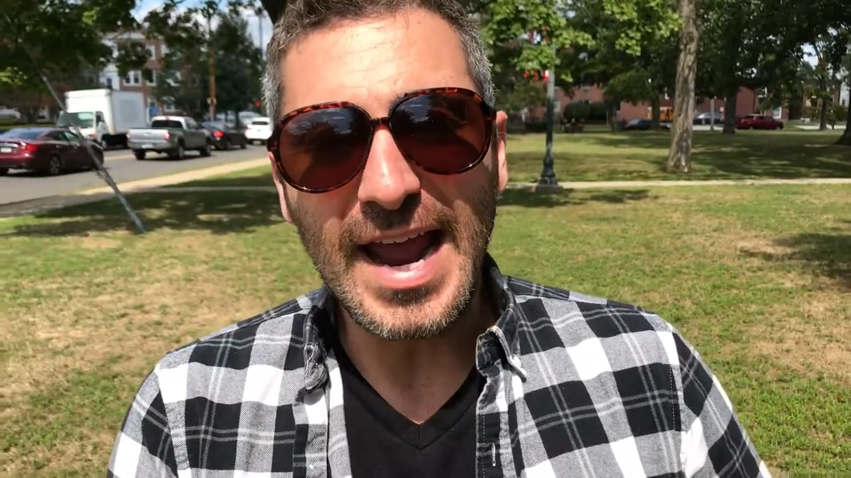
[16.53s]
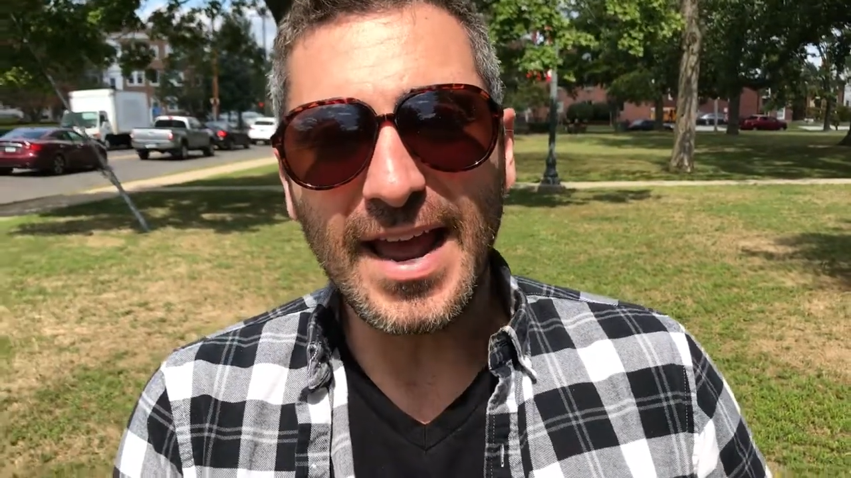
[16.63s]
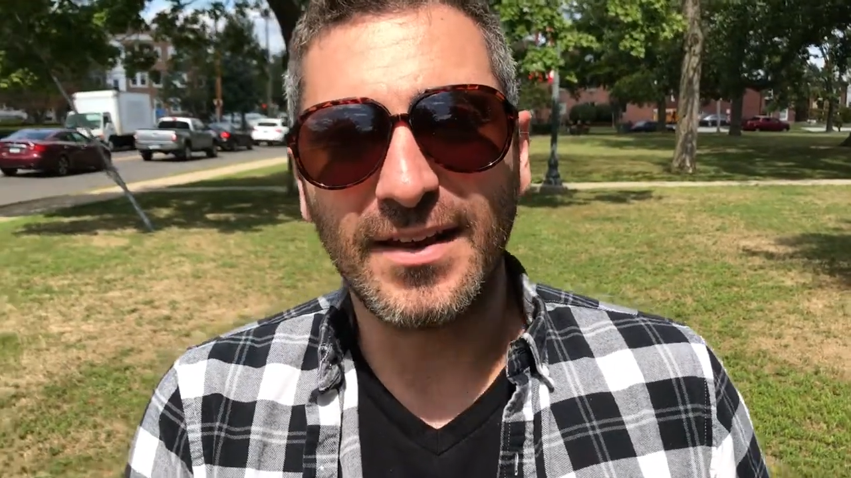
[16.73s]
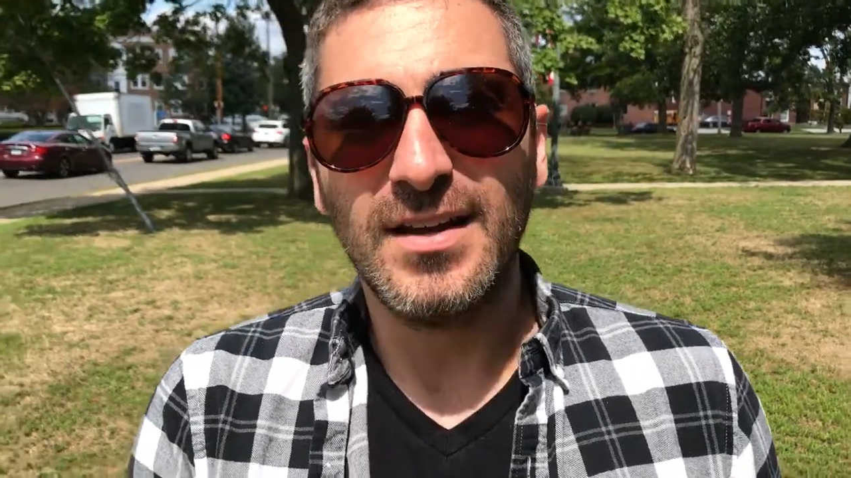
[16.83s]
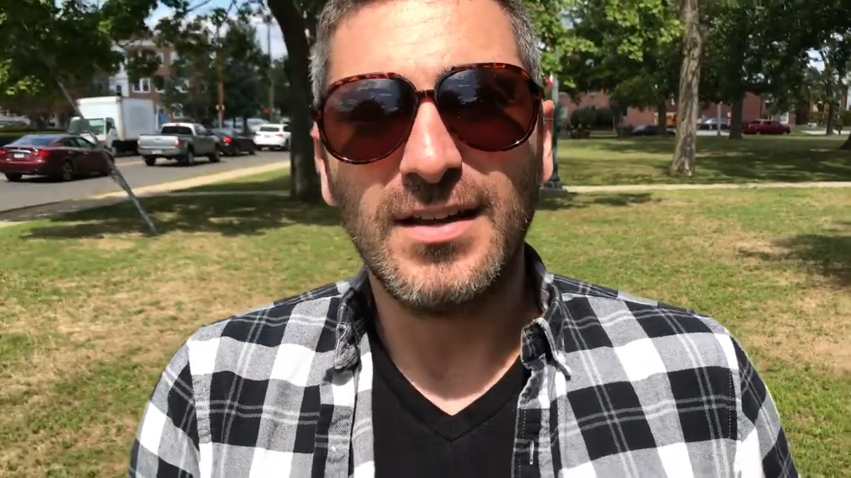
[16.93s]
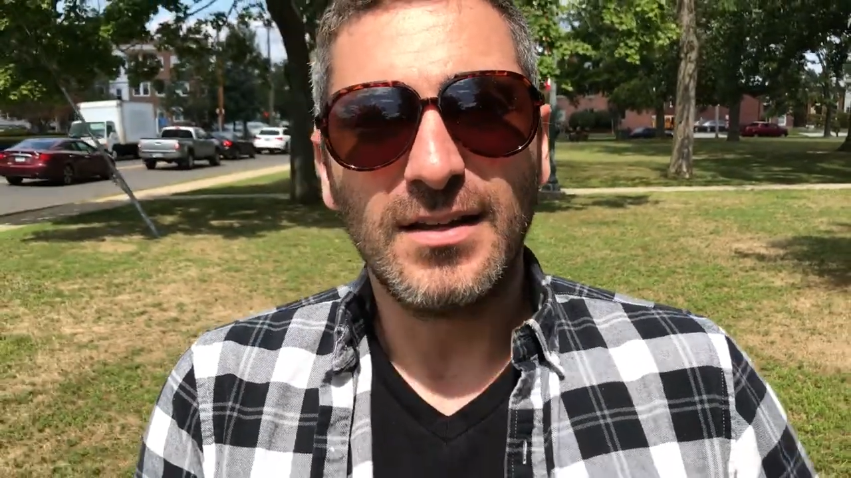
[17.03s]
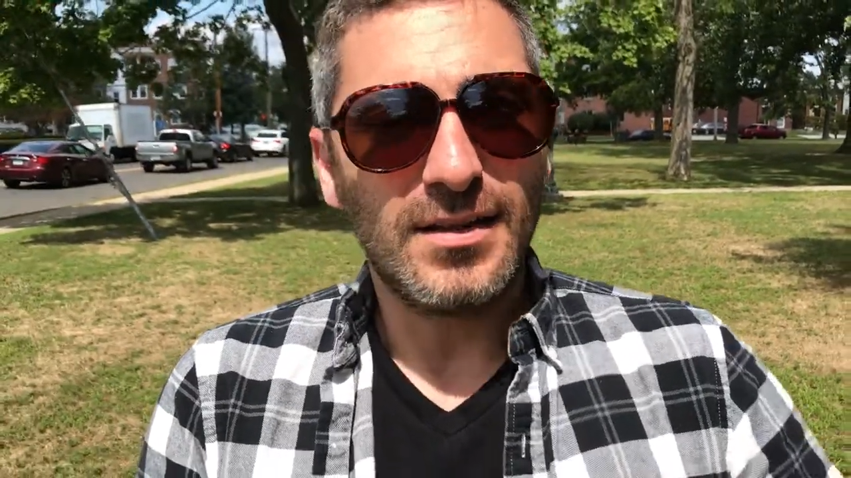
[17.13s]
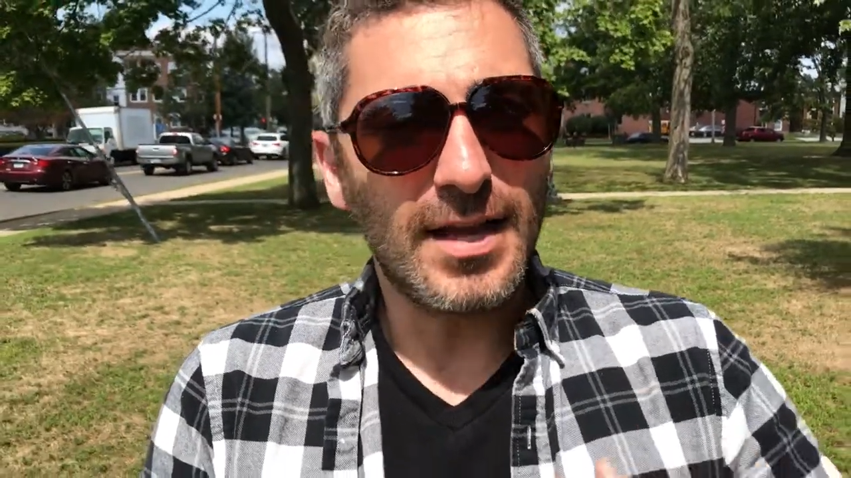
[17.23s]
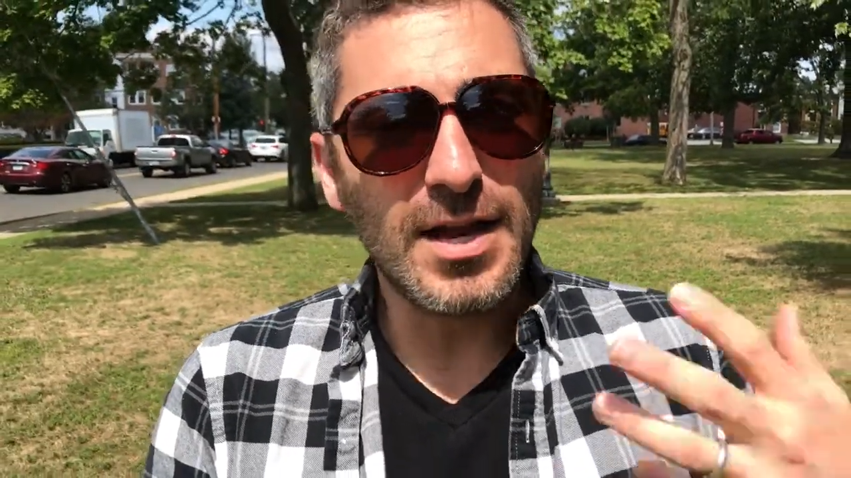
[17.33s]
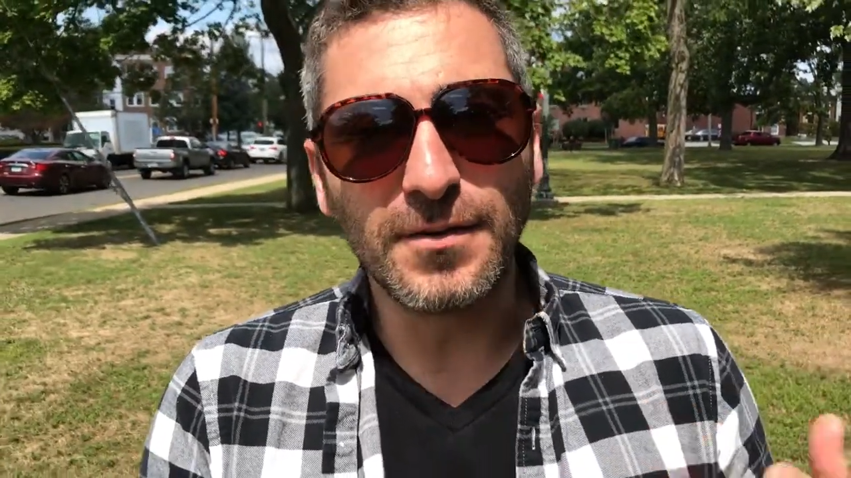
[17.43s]
and
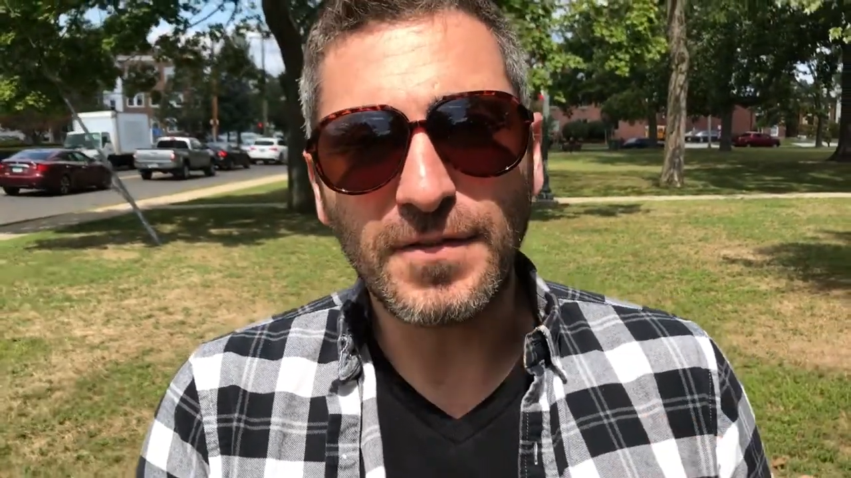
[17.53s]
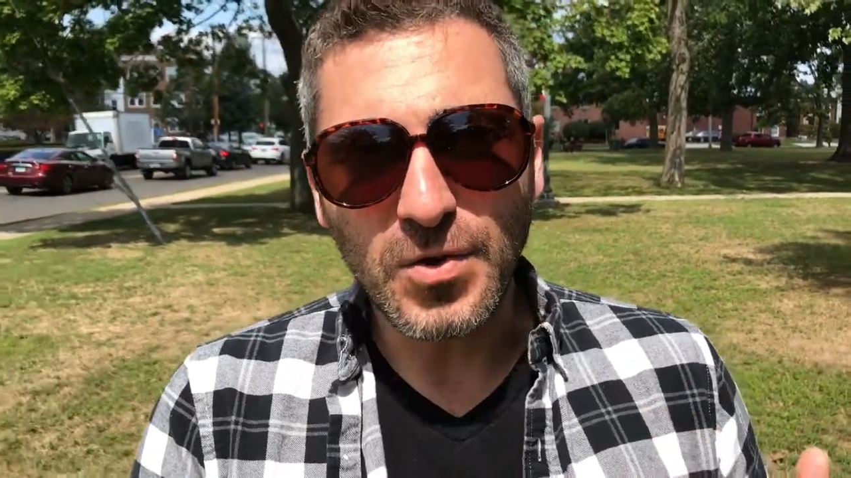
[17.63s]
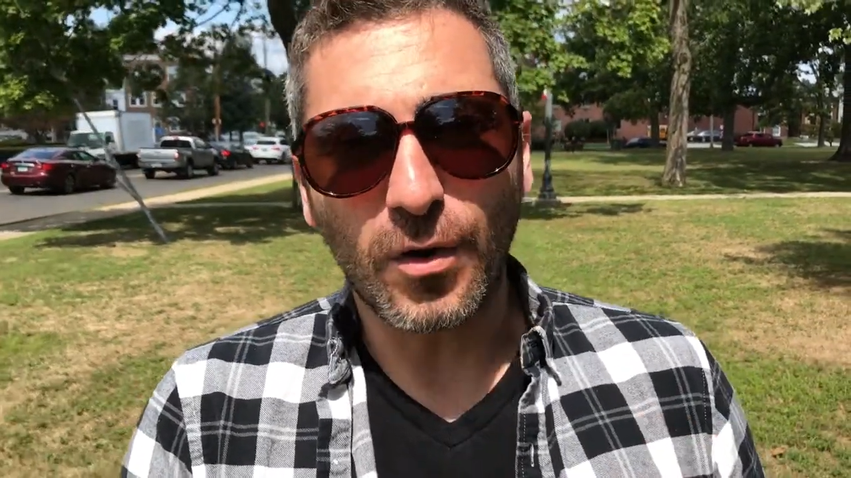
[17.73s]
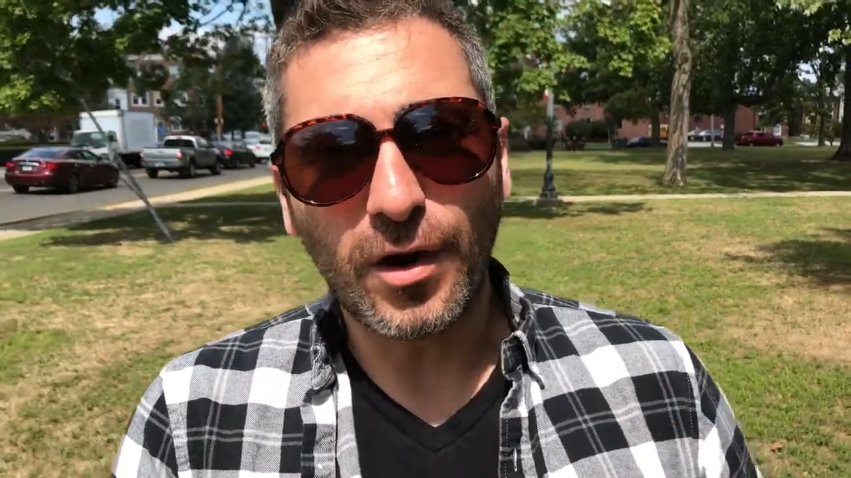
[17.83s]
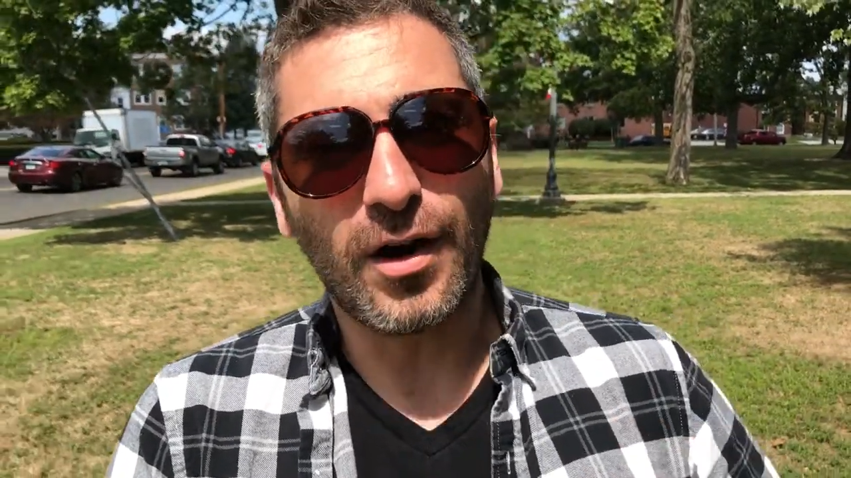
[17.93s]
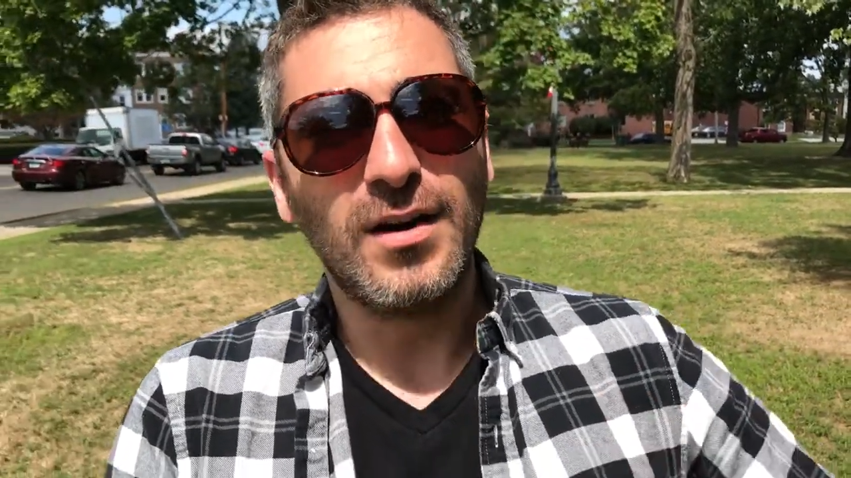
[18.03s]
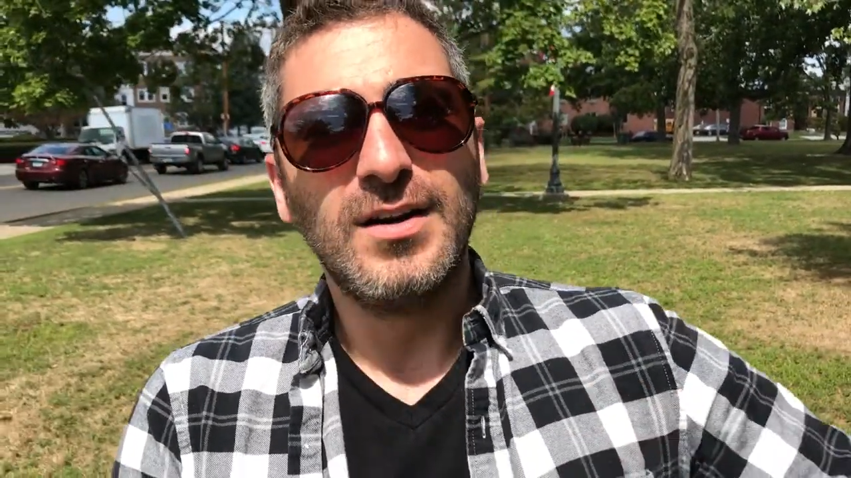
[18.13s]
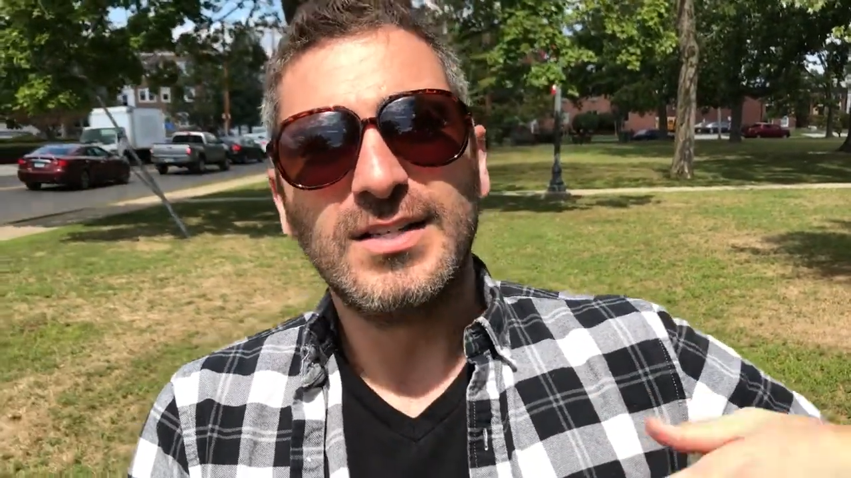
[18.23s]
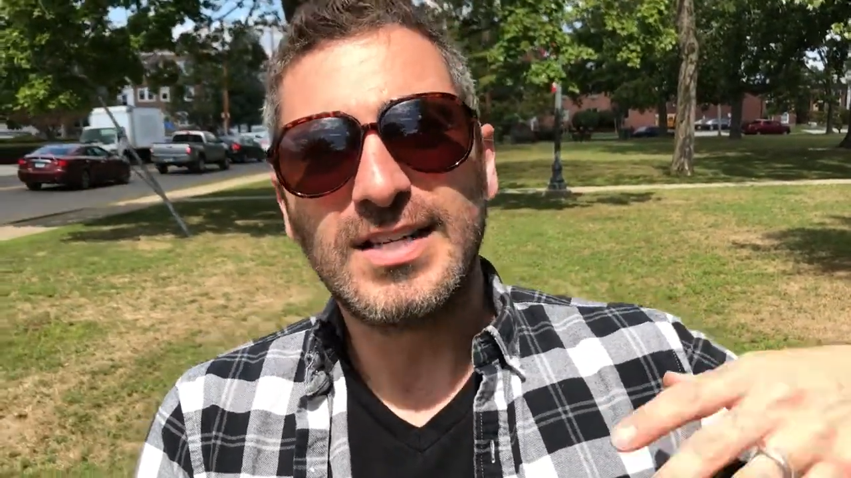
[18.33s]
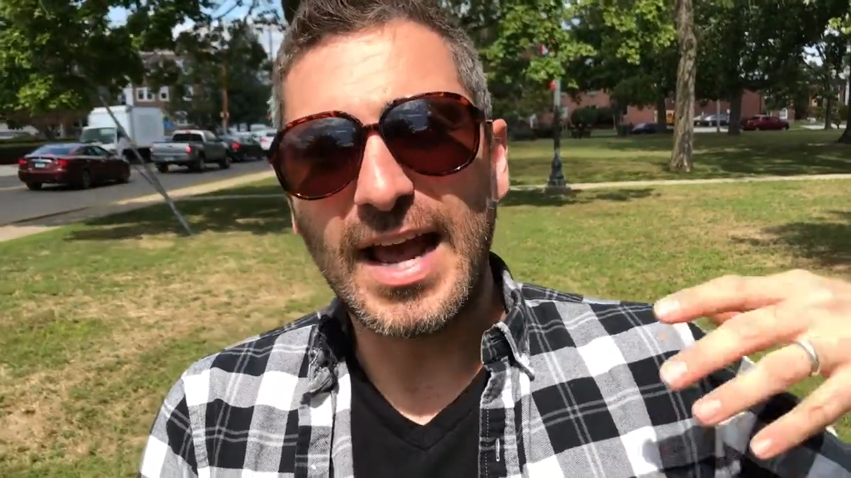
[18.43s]
the interviewer
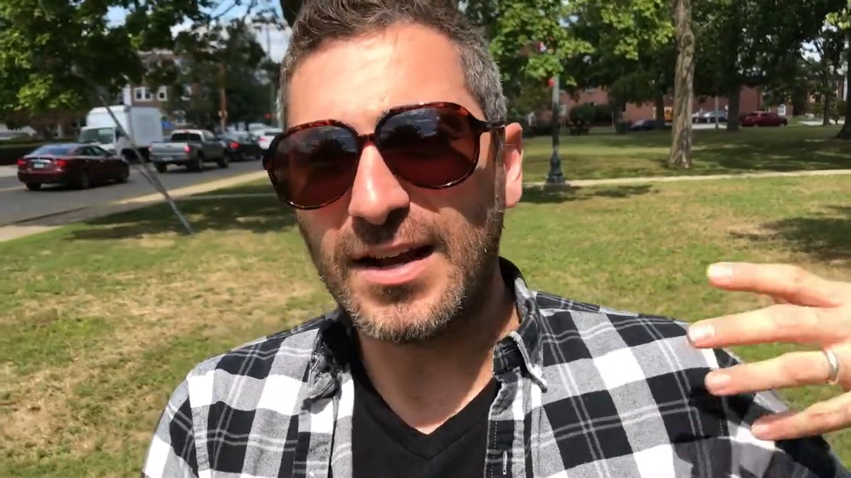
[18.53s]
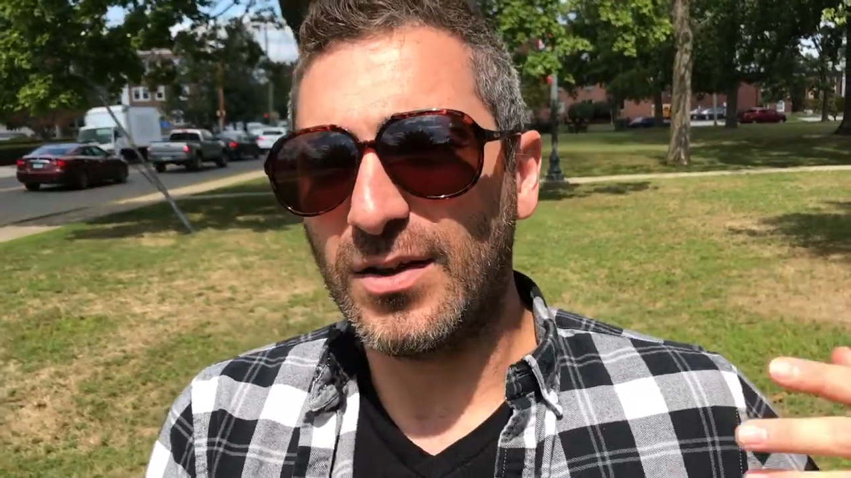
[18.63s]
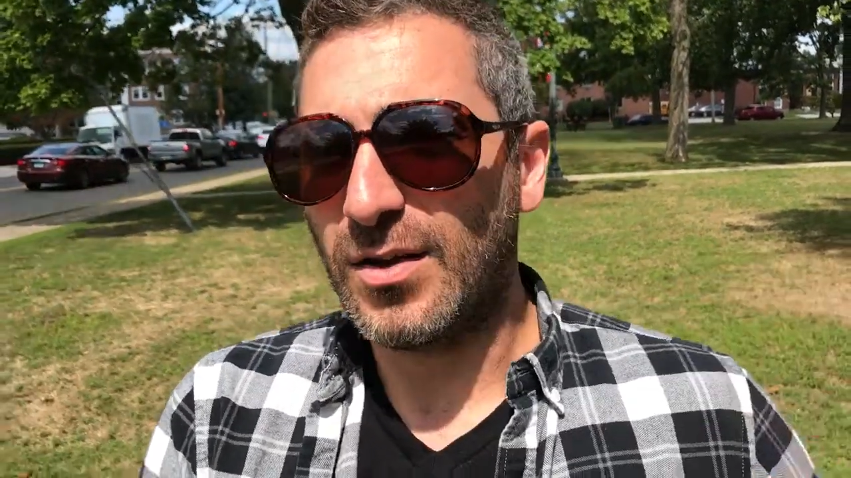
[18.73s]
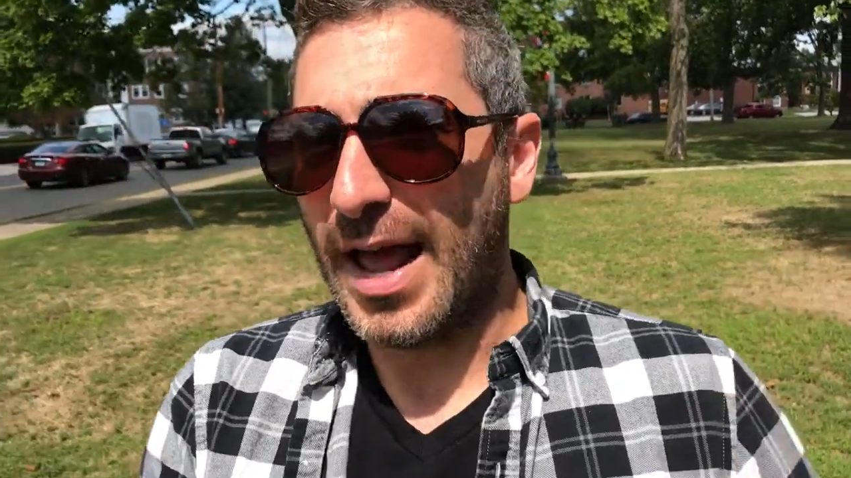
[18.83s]
said,